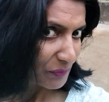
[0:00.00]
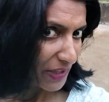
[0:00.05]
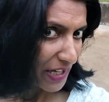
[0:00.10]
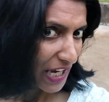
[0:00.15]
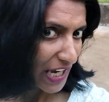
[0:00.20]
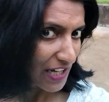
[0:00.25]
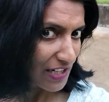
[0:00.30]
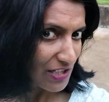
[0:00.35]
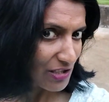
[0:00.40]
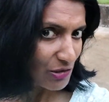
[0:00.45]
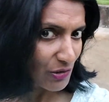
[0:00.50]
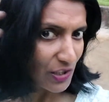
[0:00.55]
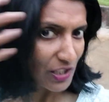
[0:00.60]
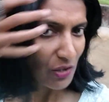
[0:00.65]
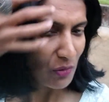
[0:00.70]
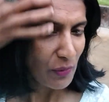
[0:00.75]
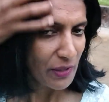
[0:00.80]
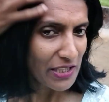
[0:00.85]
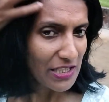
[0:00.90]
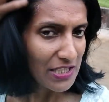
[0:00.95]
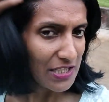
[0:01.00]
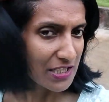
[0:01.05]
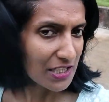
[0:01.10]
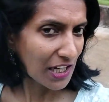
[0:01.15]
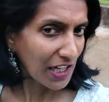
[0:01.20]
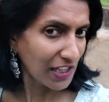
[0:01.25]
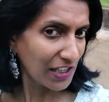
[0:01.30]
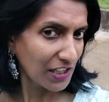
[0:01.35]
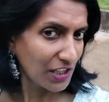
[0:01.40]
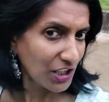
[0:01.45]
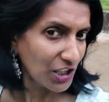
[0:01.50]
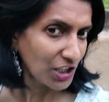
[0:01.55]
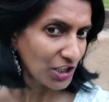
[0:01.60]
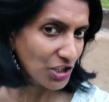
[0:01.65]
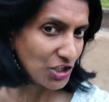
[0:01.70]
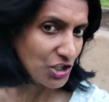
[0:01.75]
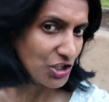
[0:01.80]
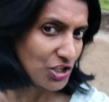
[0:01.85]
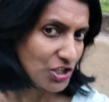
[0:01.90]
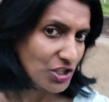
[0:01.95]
hair is looking quite stylish.